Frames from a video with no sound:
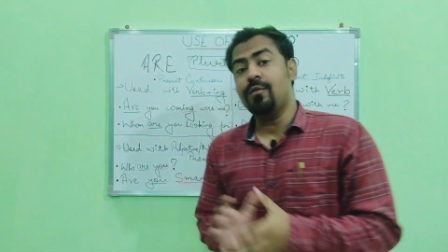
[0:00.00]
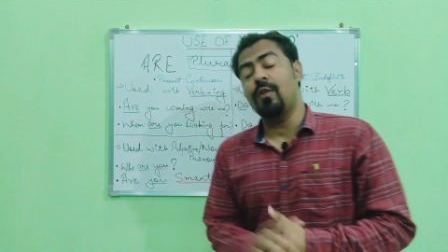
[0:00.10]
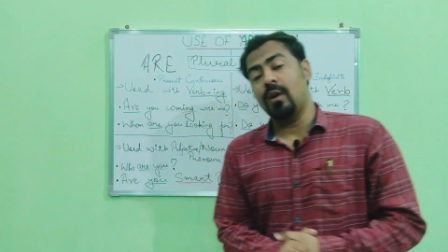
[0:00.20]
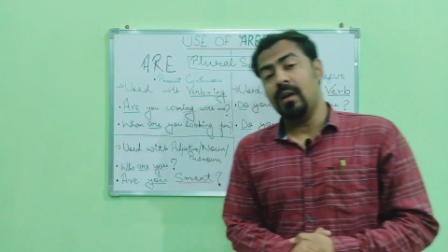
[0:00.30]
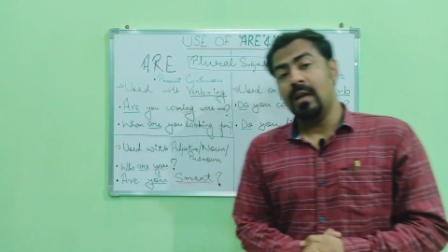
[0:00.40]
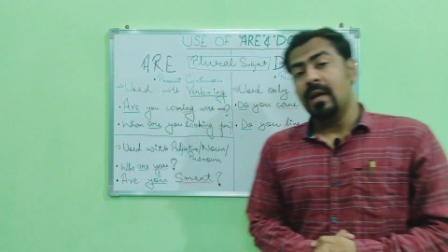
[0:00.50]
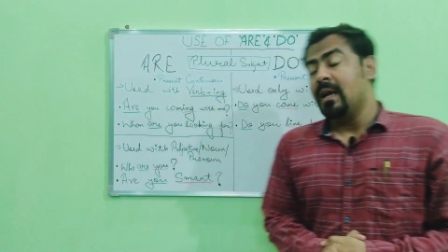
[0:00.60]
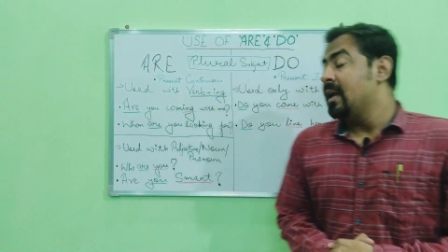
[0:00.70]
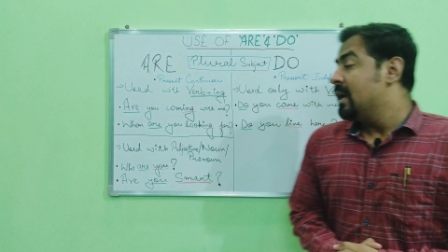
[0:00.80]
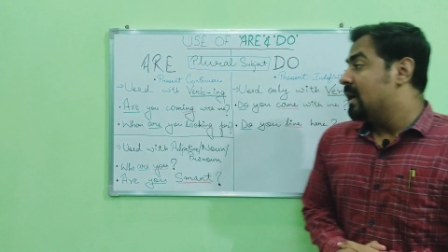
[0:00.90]
of all,
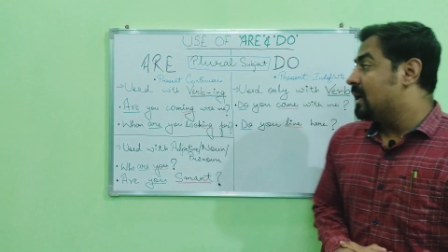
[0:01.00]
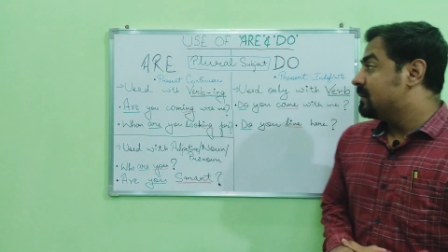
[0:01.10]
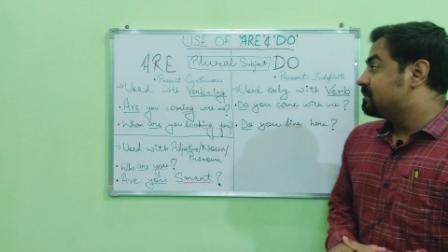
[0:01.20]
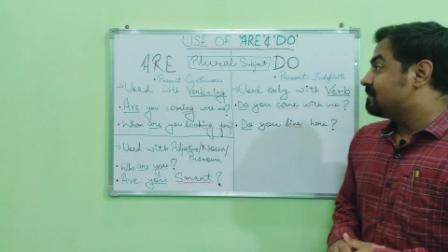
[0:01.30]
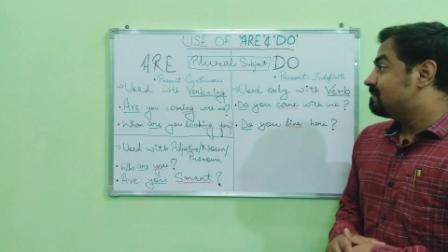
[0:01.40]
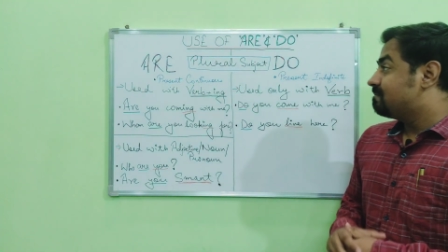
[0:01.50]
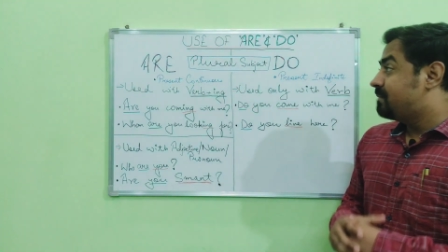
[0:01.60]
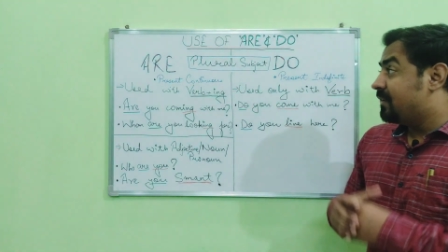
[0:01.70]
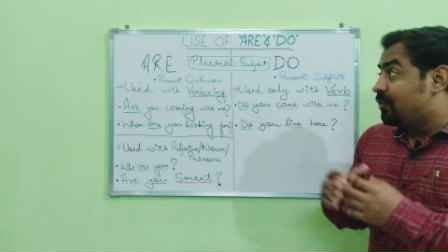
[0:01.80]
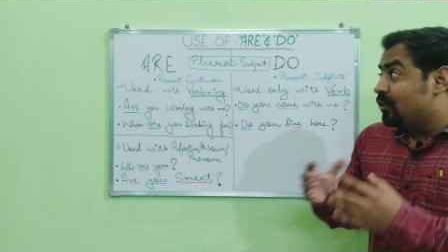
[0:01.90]

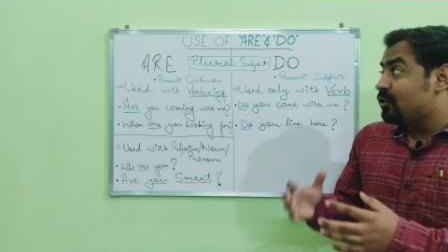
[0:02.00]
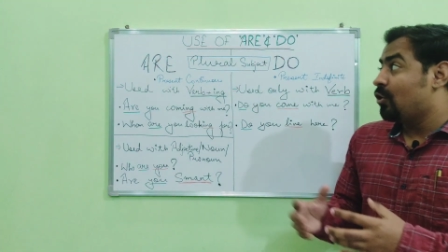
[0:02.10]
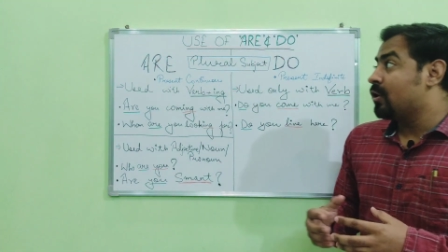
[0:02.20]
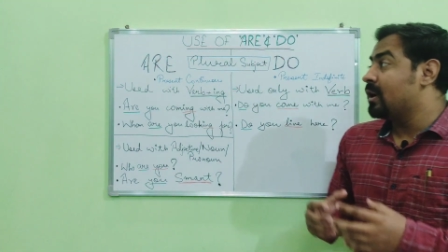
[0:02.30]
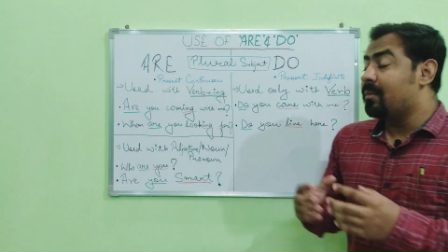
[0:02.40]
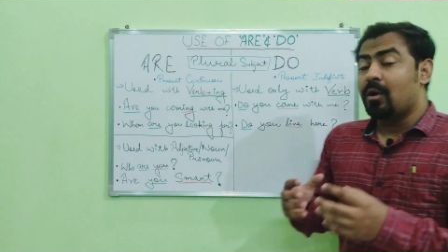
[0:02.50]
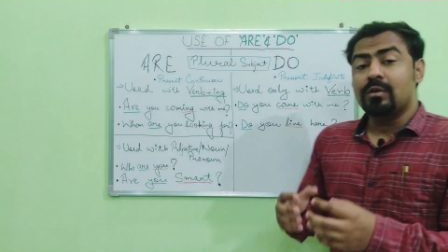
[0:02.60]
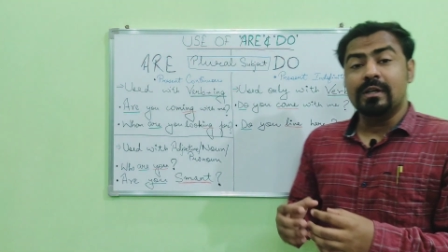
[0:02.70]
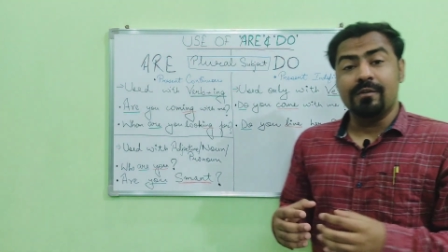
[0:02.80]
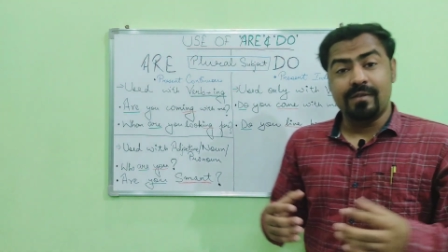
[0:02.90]
before talking
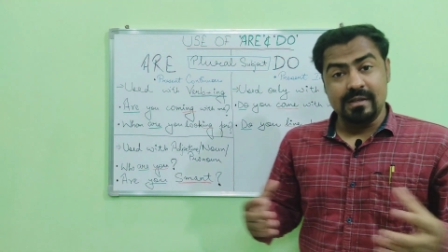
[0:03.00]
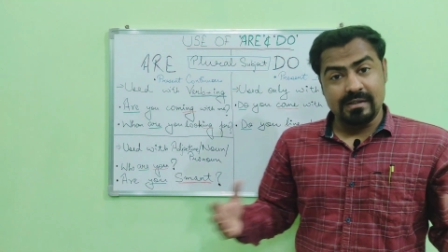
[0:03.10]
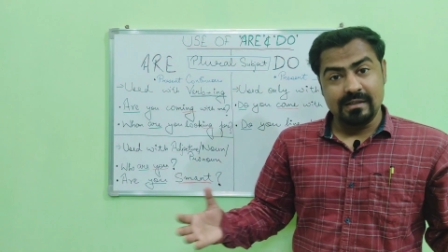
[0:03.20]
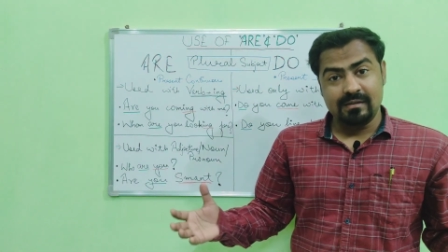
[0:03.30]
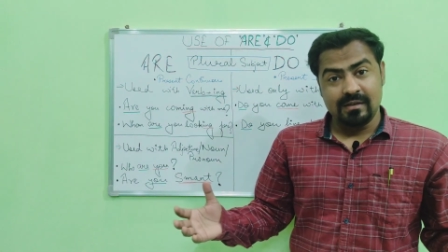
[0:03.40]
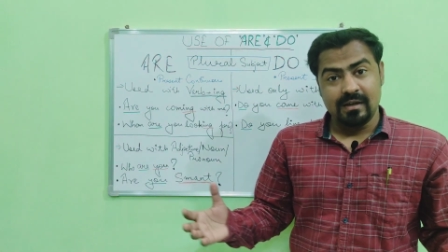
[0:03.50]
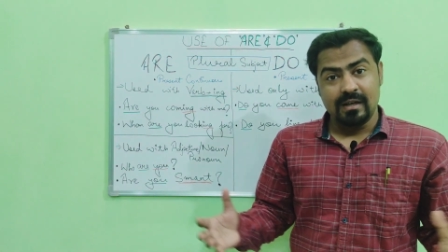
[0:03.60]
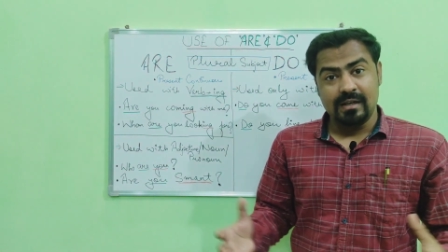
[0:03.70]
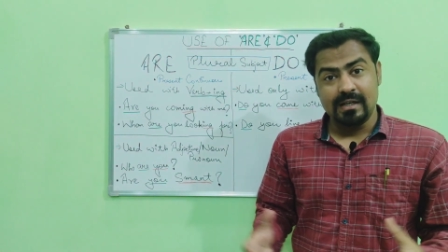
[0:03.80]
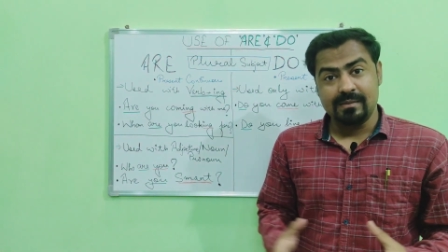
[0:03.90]
about the differences,
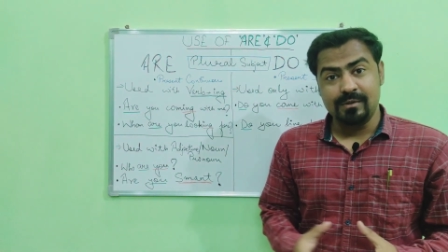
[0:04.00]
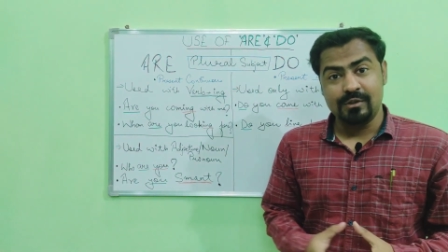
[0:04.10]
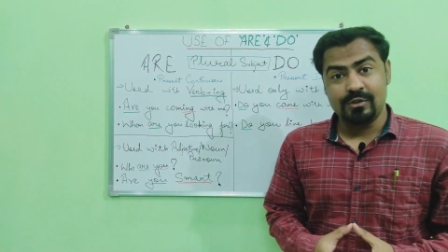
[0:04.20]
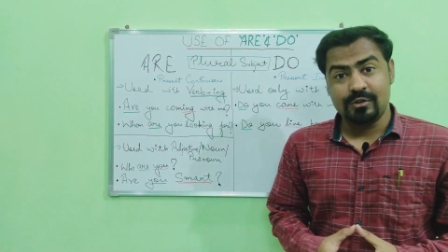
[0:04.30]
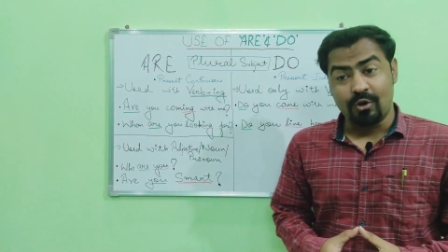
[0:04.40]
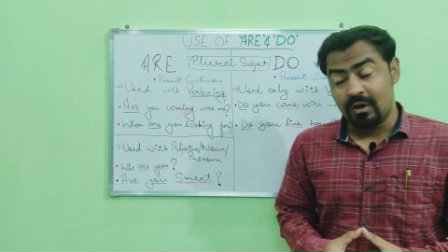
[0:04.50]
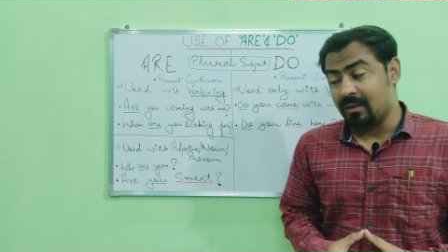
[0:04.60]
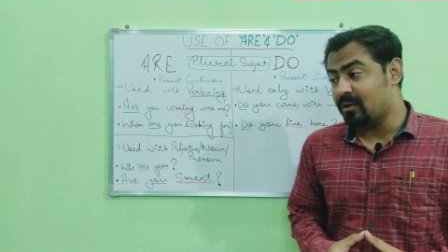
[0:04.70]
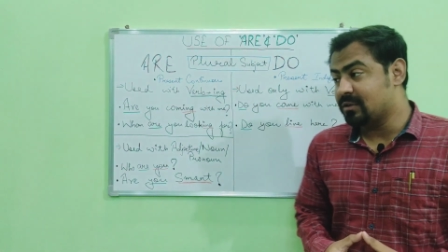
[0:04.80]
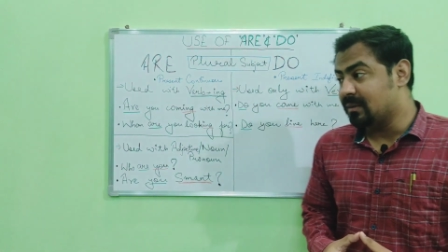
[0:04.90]
let me talk
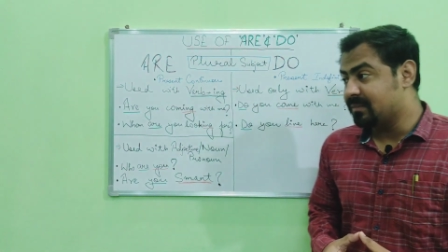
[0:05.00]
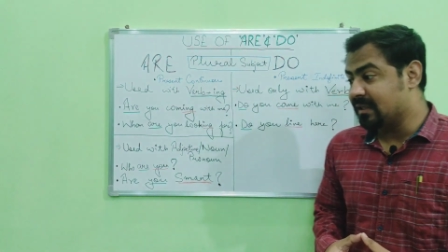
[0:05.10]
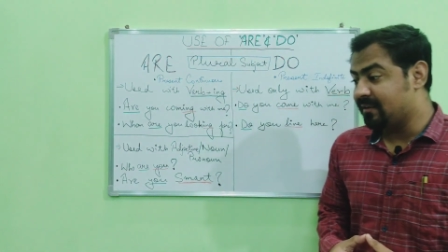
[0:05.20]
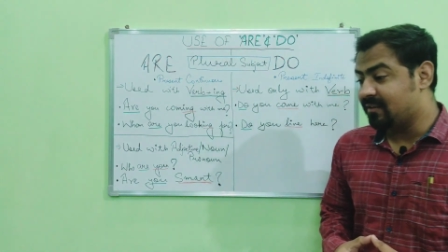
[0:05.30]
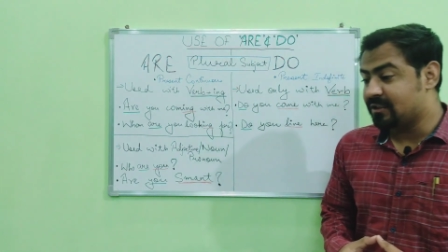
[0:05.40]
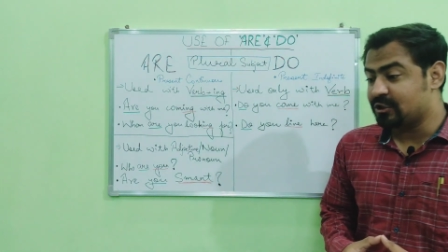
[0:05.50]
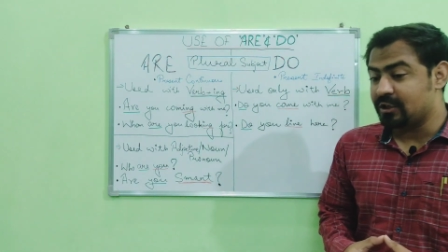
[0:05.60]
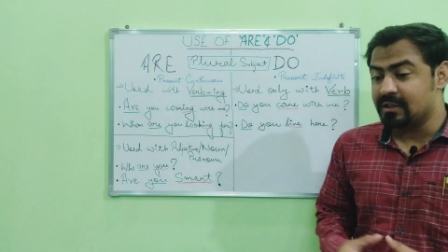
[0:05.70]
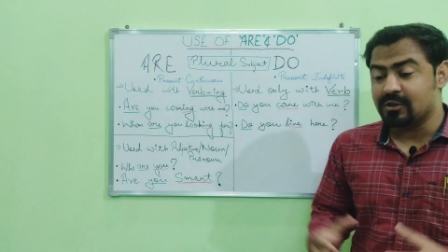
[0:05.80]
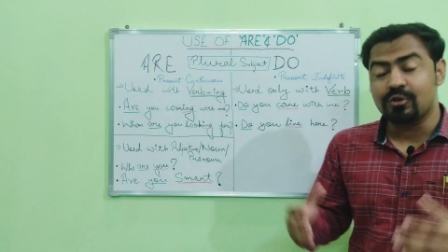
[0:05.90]
about something
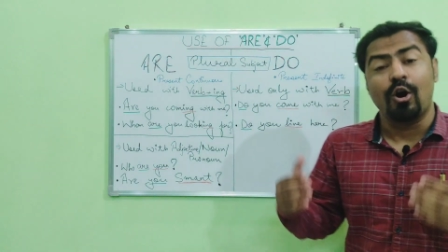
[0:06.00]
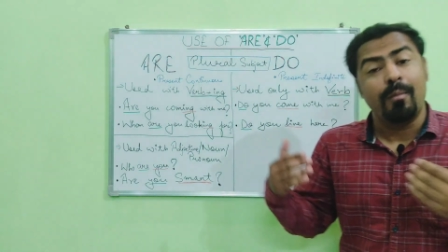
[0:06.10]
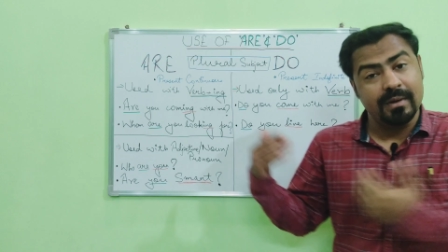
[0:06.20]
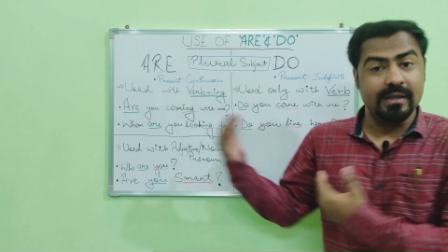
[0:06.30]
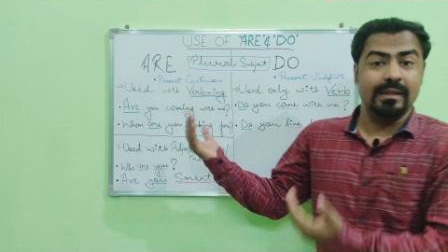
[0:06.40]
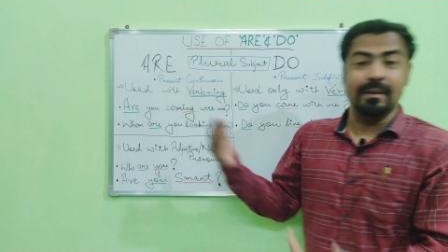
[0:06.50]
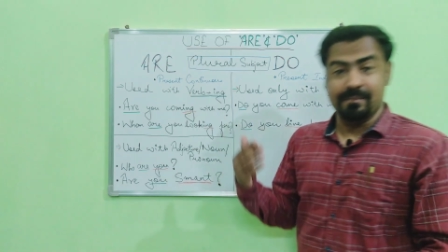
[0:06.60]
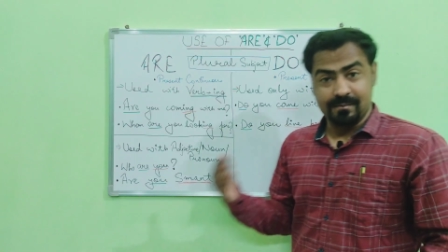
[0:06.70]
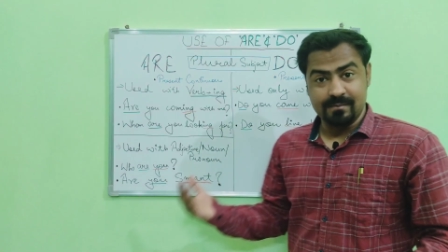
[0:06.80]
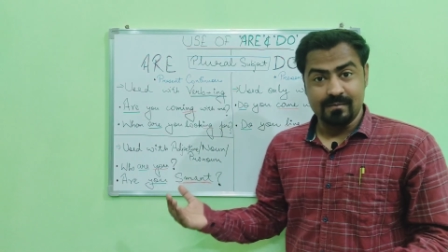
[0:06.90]
which is common in them.